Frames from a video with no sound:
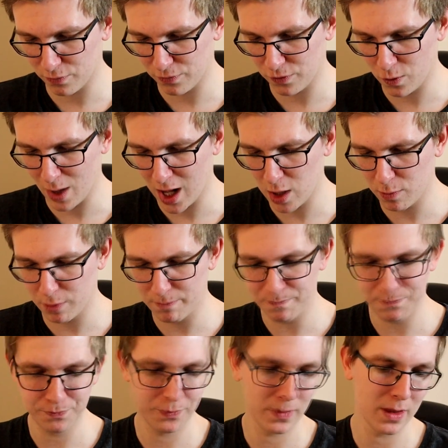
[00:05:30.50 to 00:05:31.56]
View
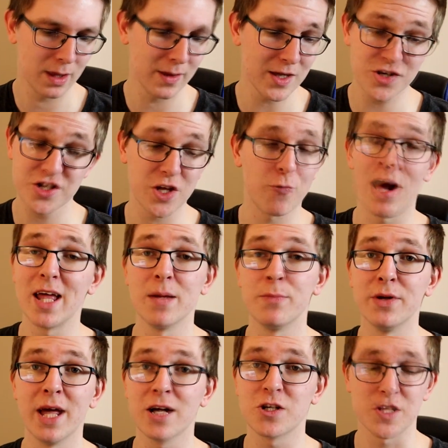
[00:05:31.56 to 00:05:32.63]
album. That's just a random
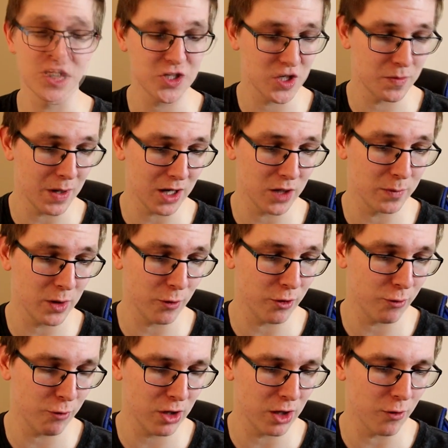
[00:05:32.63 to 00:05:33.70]
prediction. This could be, I could be
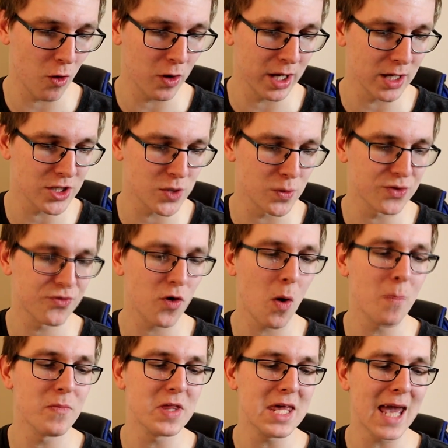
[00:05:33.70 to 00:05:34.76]
really wrong here. So it's
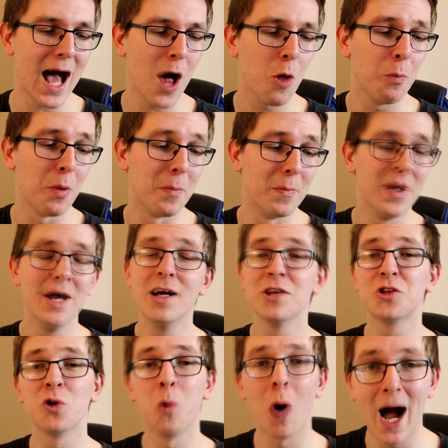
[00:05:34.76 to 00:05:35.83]
from the album
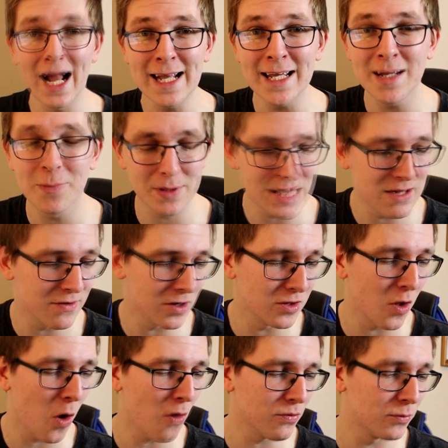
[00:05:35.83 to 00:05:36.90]
Twang, believe it
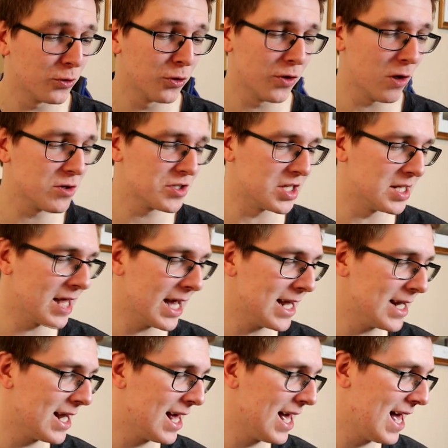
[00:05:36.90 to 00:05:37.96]
or not, from
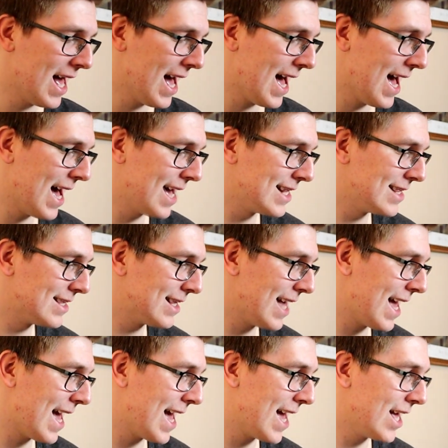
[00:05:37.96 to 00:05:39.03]
2009. And
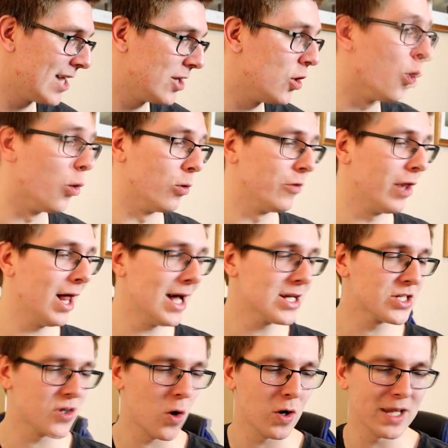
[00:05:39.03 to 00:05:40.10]
no, the
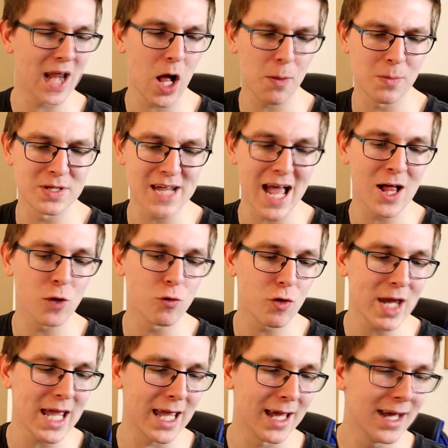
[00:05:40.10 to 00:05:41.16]
last song in the album is El
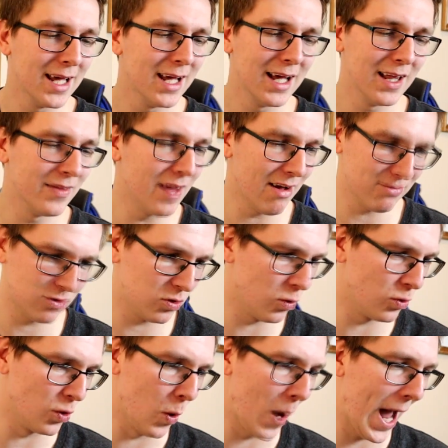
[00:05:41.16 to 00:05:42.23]
Rey. I
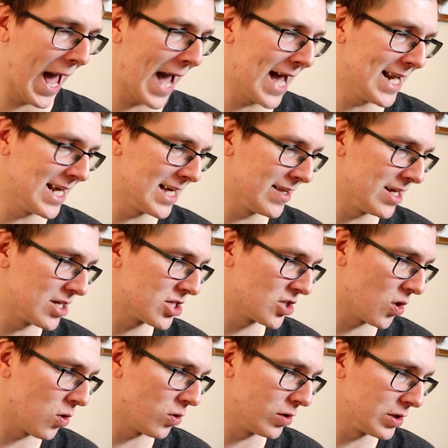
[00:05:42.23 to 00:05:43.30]
don't know any of these
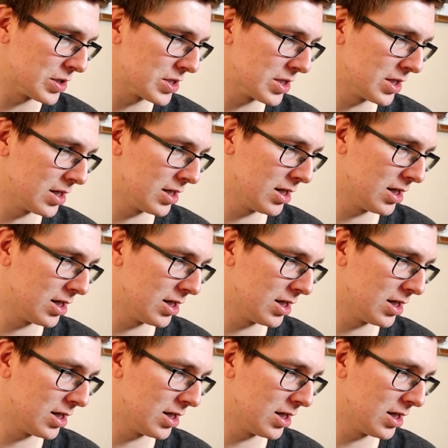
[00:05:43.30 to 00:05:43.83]
songs.